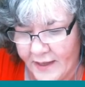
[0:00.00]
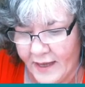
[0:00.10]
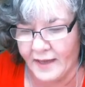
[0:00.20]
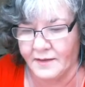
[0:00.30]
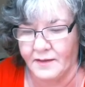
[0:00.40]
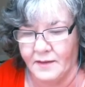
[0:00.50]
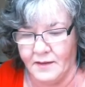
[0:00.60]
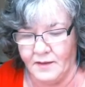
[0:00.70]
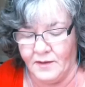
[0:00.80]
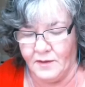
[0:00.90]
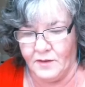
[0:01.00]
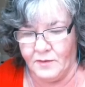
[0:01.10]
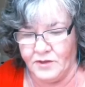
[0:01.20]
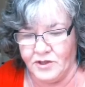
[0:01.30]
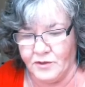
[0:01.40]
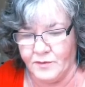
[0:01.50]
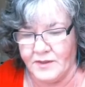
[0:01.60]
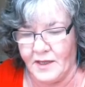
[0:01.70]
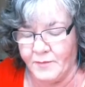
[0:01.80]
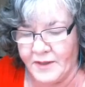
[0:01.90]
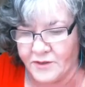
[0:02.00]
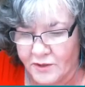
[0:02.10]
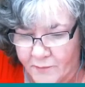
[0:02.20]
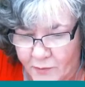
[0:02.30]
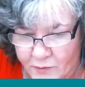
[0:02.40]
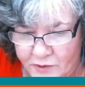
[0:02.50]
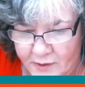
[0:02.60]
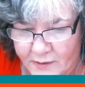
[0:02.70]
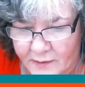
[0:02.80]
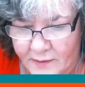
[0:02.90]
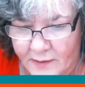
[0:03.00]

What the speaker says: can, just with that pinching motion.